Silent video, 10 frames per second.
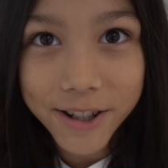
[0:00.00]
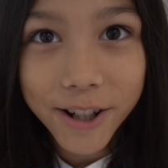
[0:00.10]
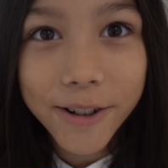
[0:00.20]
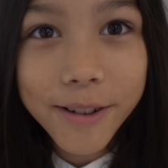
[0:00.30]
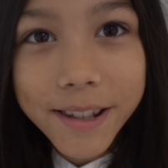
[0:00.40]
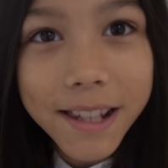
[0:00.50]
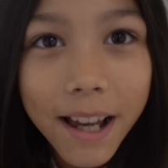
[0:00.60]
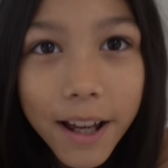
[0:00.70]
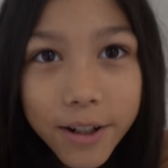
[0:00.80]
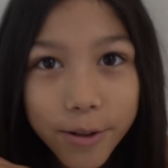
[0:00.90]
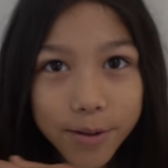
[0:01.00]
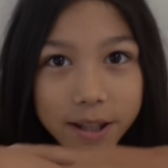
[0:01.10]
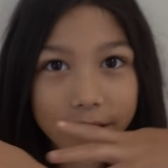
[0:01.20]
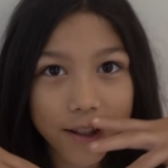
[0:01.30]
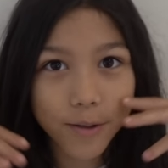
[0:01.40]
chose? Do you
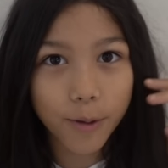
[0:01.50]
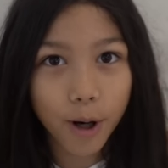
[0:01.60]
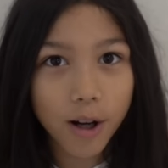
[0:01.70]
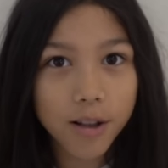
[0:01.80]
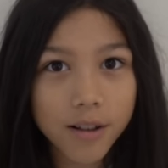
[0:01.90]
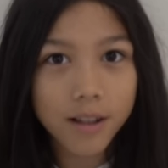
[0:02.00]
see this wall?